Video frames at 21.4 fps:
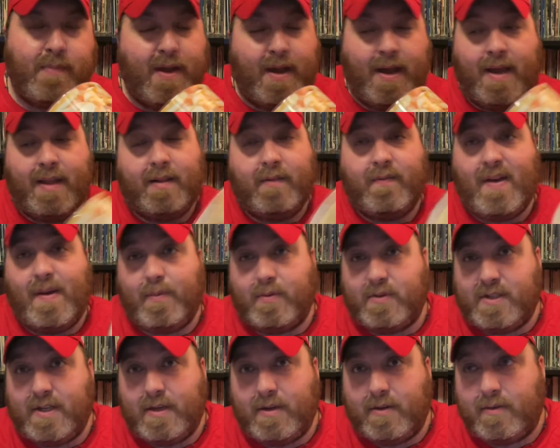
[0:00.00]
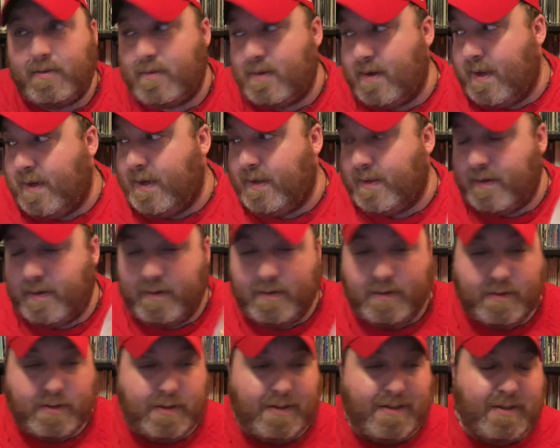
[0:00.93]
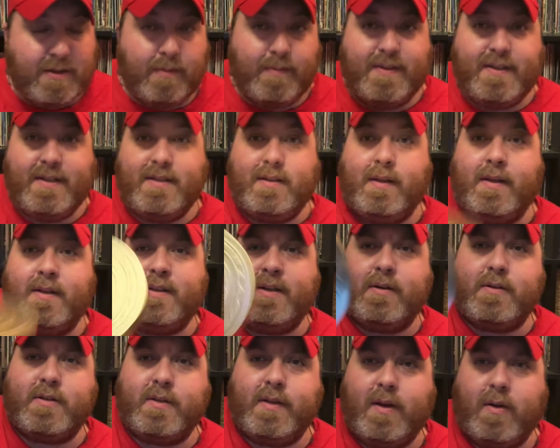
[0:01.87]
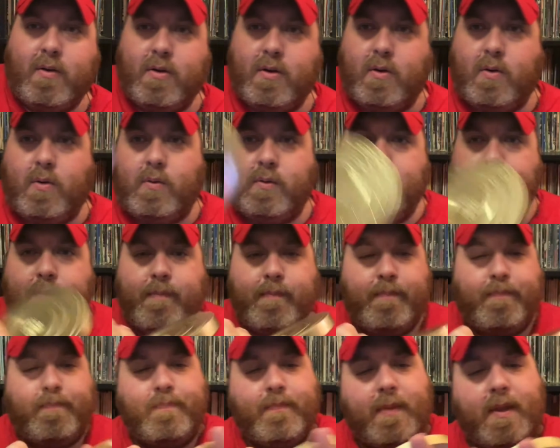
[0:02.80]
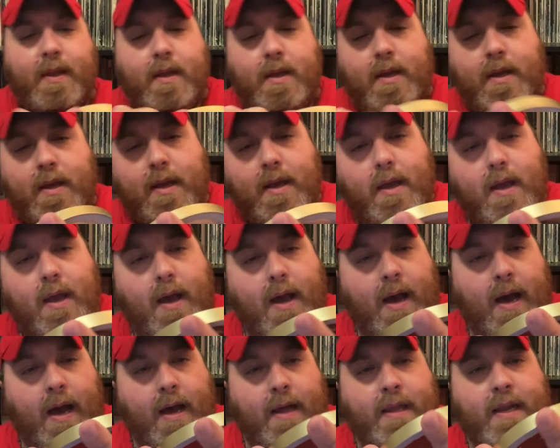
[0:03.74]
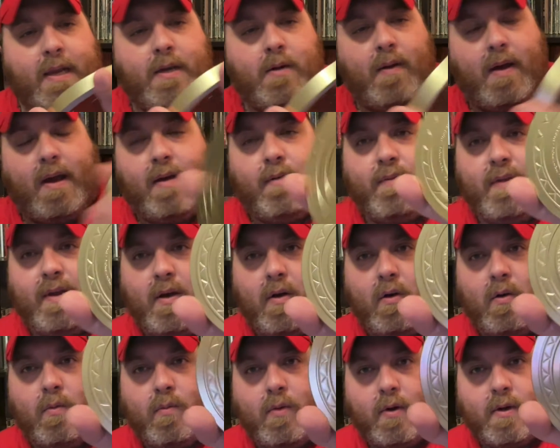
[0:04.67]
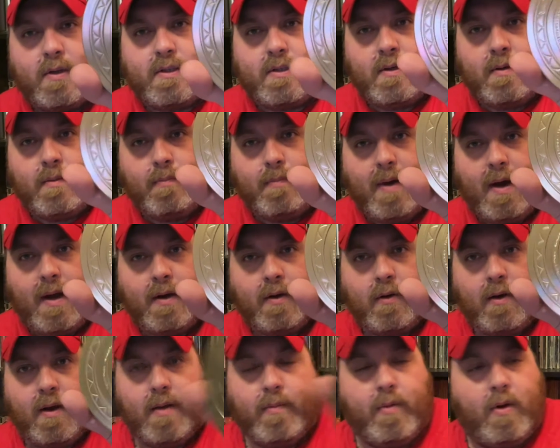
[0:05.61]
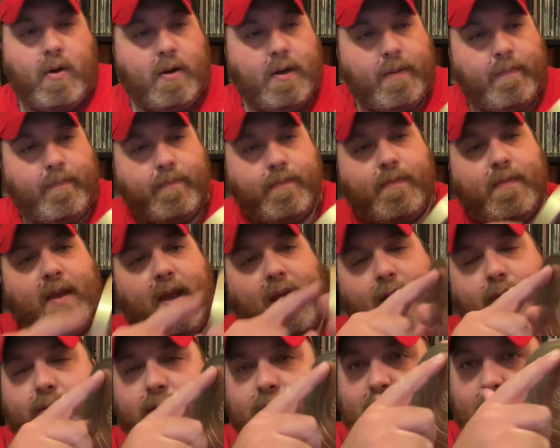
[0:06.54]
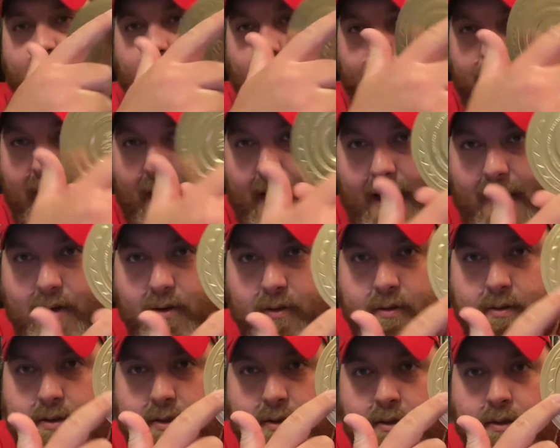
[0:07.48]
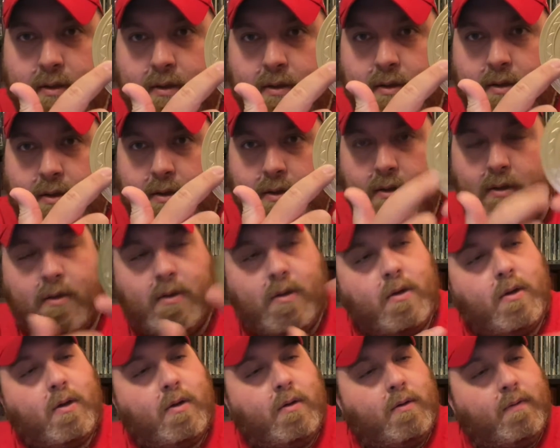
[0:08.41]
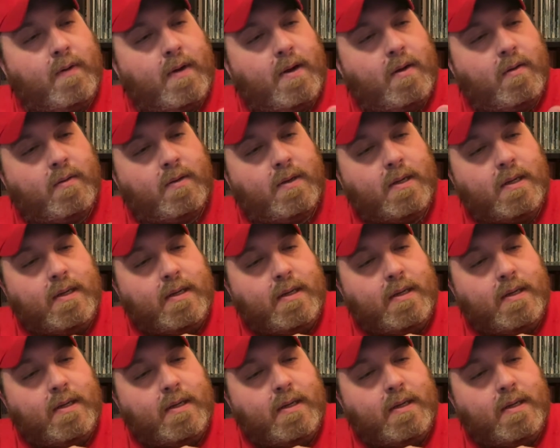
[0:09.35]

I love apple cider, anything. So let's talk about these lids here. So they are gold. Uh, they do have the Homeworx monogram on it. They have a couple patterns going around.